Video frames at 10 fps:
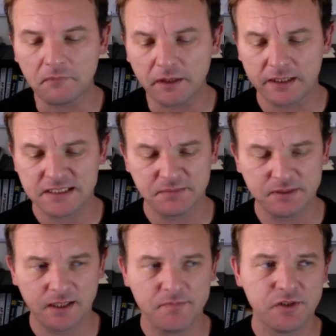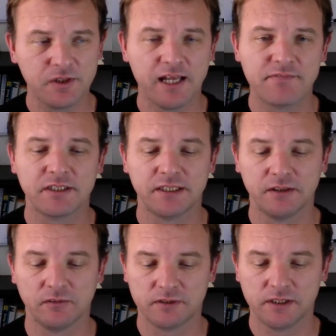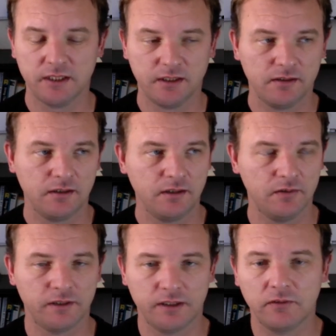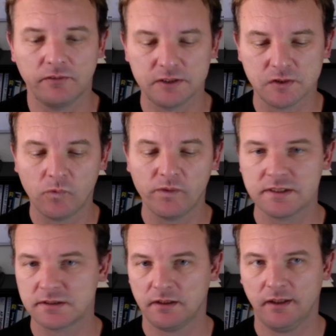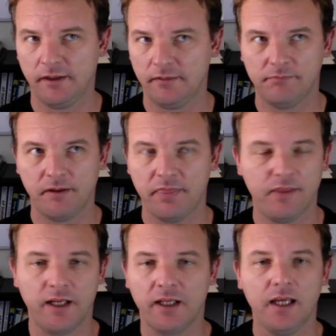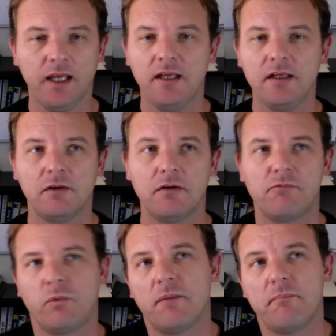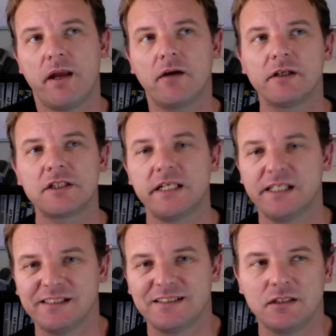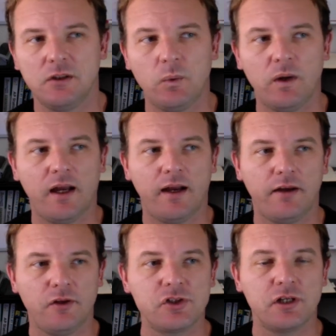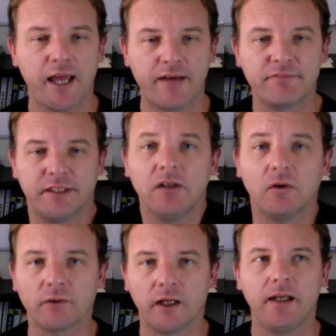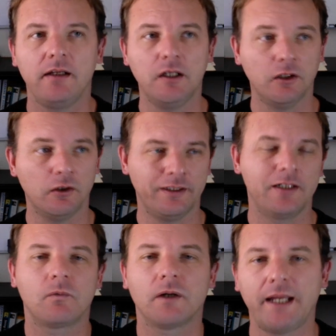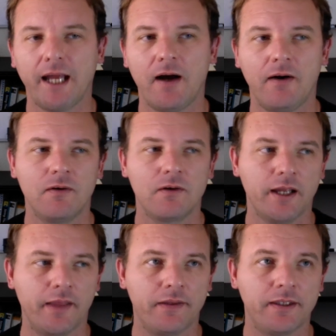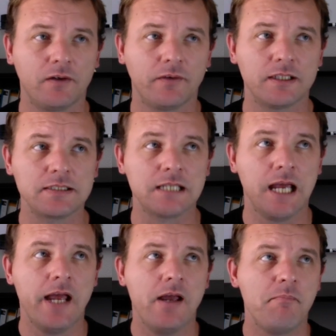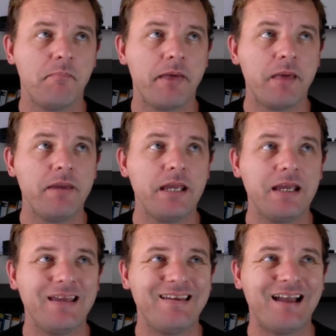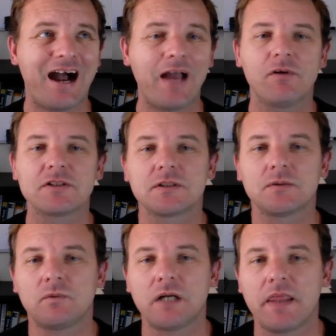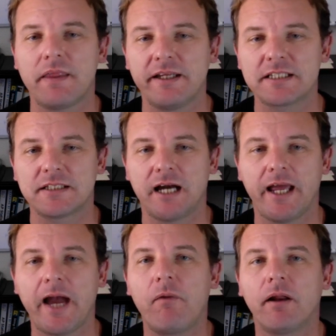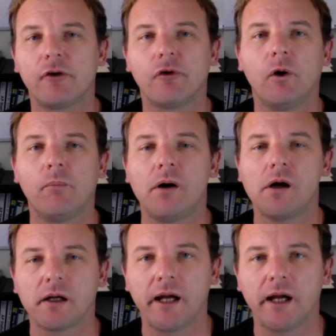And sometimes you can have a guilt. Guilt is always a thing. When a marriage ends, you should have guilt, right? It didn't work out. Okay, the guilt is maybe I was the one that I wanted to grow apart. I